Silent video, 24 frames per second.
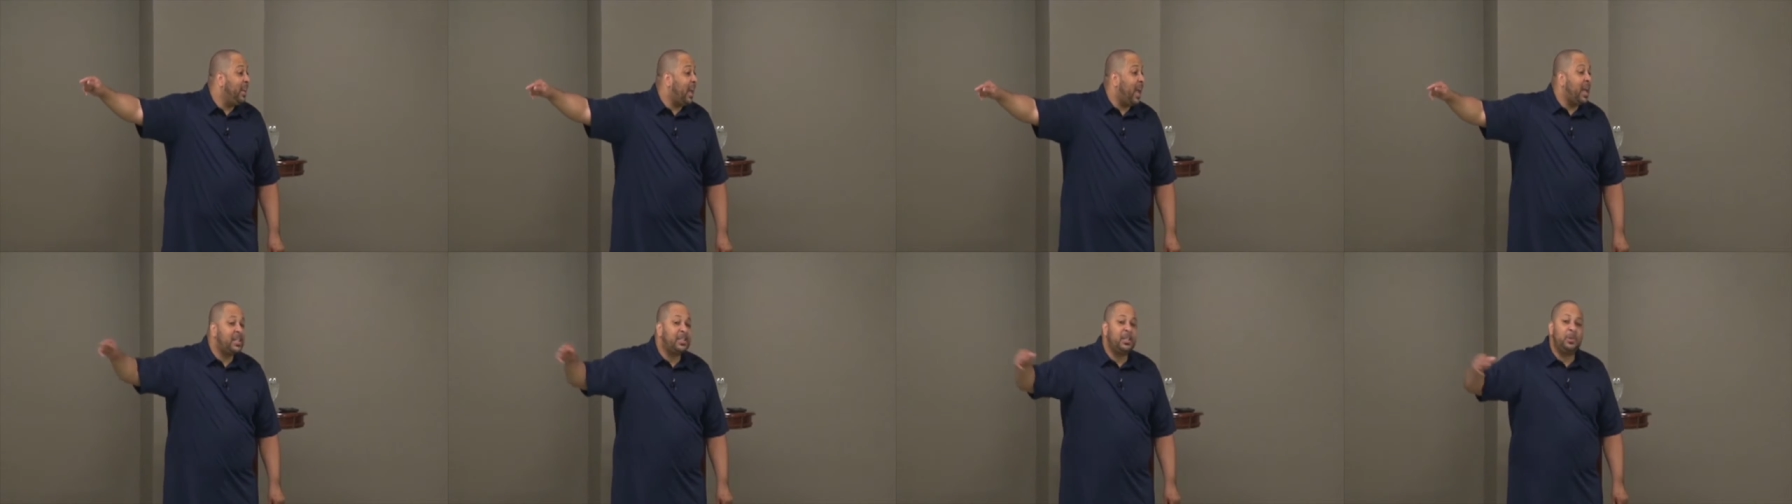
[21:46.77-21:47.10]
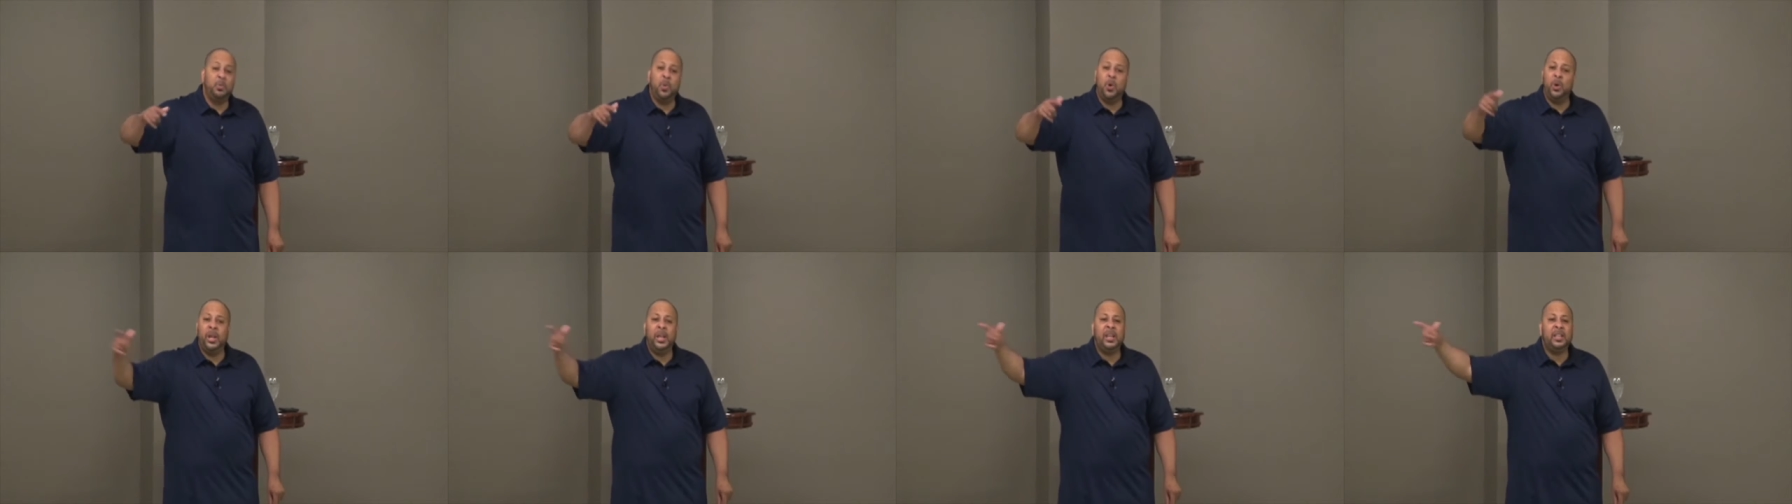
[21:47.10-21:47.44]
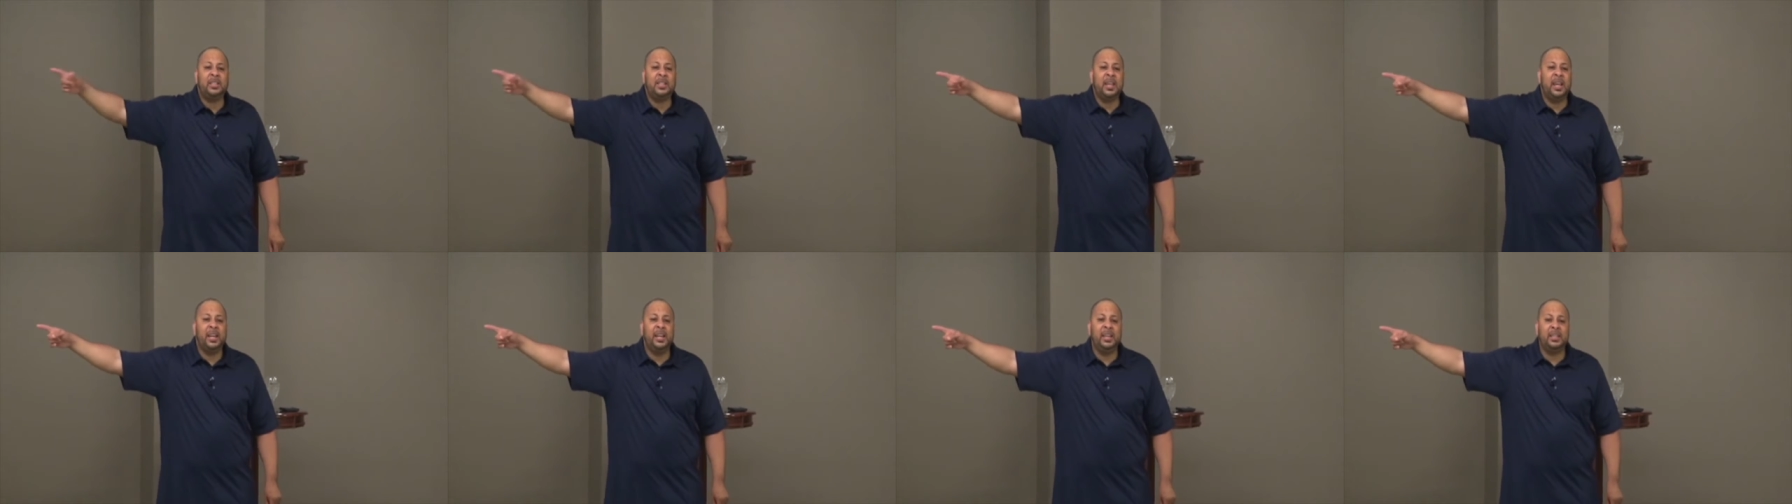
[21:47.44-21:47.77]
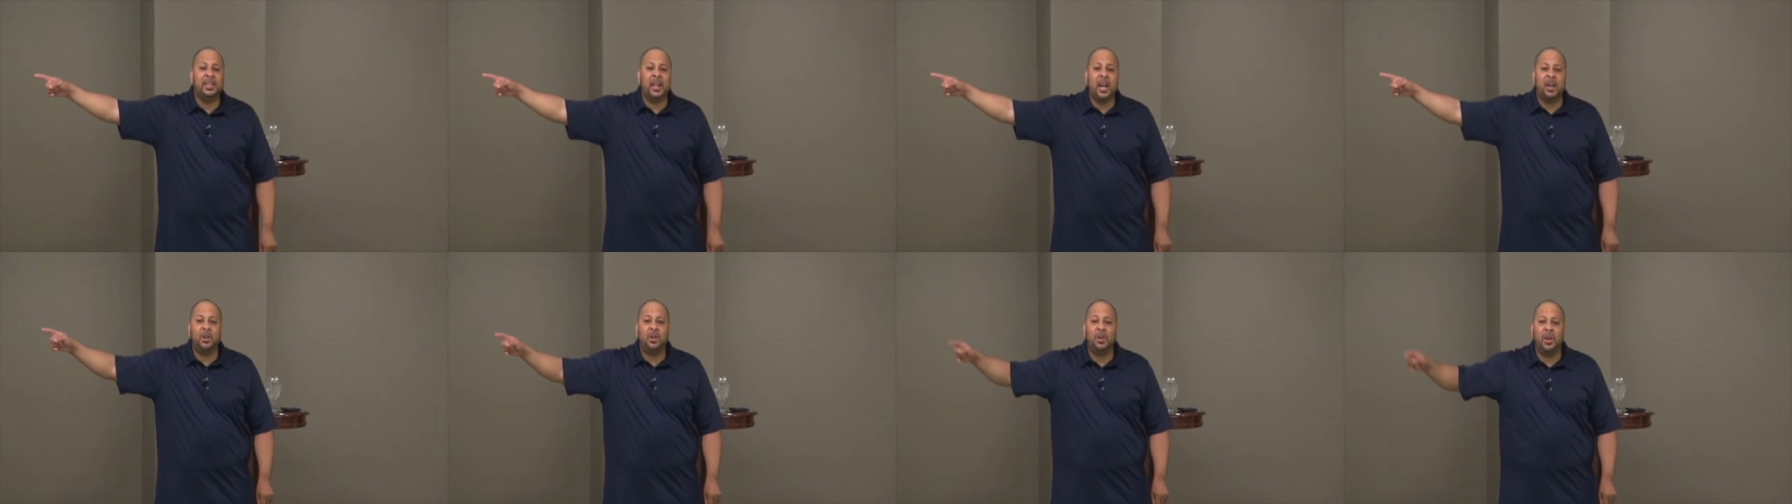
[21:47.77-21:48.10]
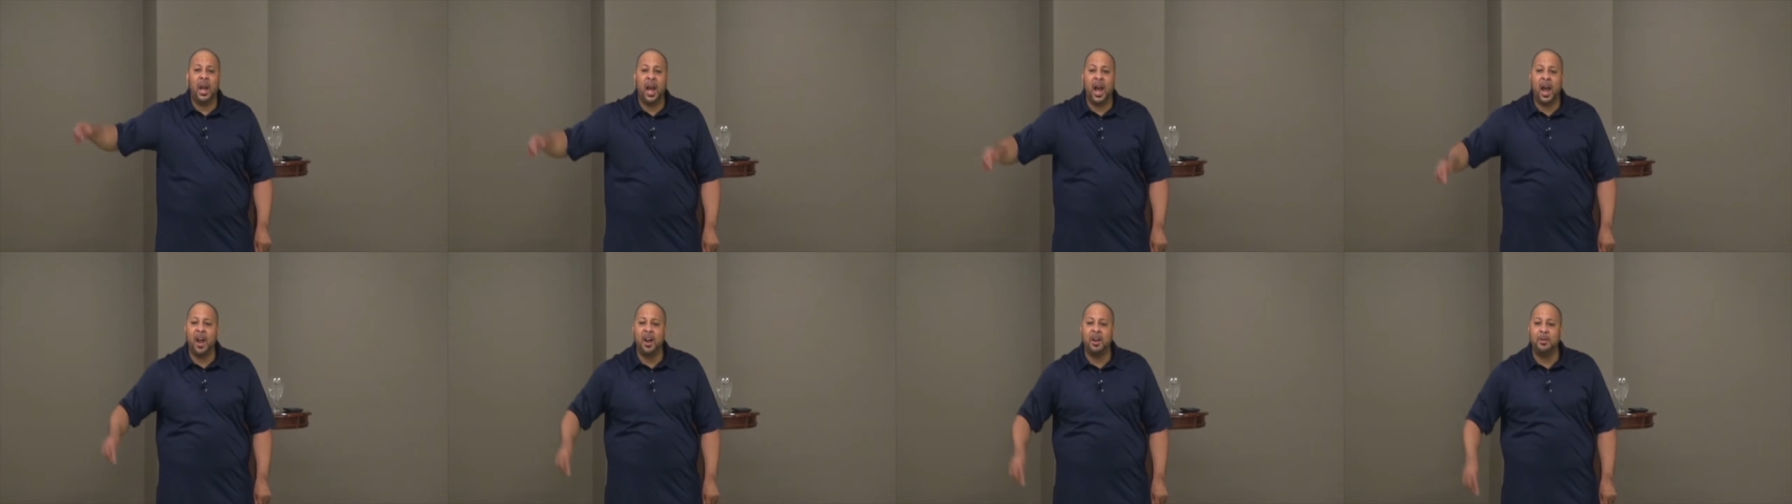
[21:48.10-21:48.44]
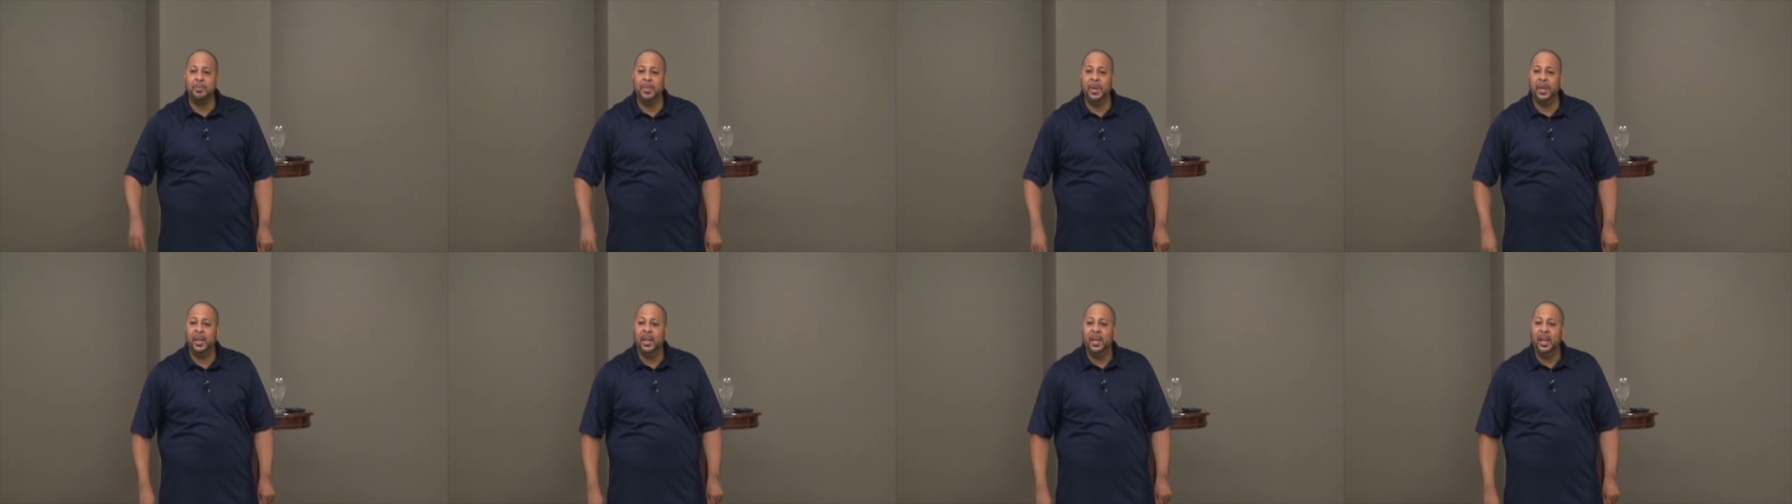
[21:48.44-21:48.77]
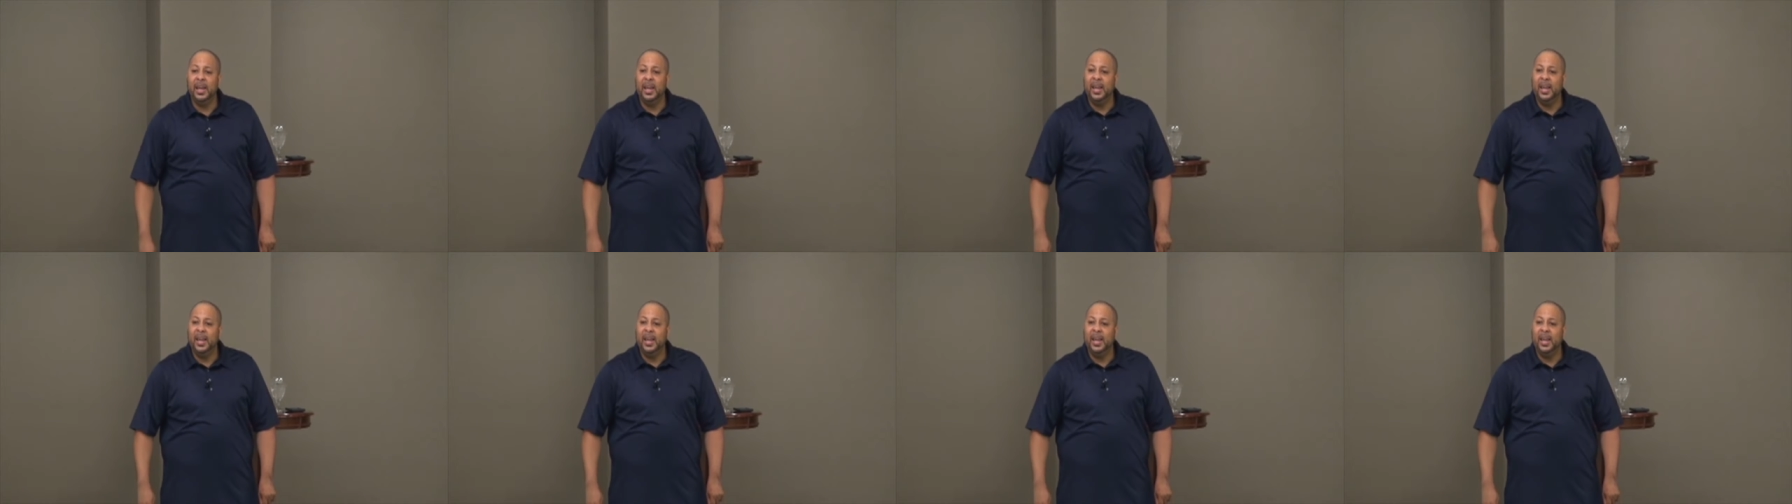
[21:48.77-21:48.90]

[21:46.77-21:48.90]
I said, Well, he said he's not going to hire me.